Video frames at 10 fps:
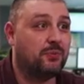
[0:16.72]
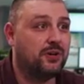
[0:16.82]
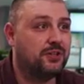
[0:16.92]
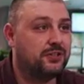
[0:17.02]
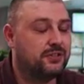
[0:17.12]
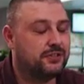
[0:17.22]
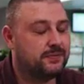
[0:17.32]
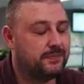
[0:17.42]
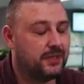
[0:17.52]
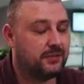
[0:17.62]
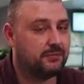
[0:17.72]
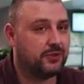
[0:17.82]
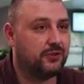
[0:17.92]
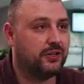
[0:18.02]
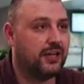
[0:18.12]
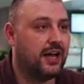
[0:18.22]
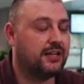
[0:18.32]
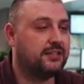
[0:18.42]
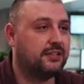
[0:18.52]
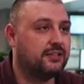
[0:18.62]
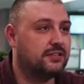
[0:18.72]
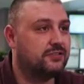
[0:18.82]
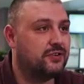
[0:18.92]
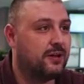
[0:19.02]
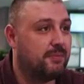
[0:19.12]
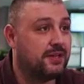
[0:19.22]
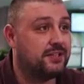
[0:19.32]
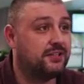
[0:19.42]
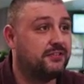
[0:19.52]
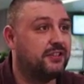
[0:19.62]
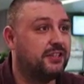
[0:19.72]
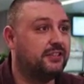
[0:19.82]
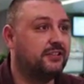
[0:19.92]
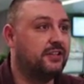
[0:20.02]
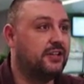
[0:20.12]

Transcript: Operations. I'm currently acting as the Tribe Engineering Lead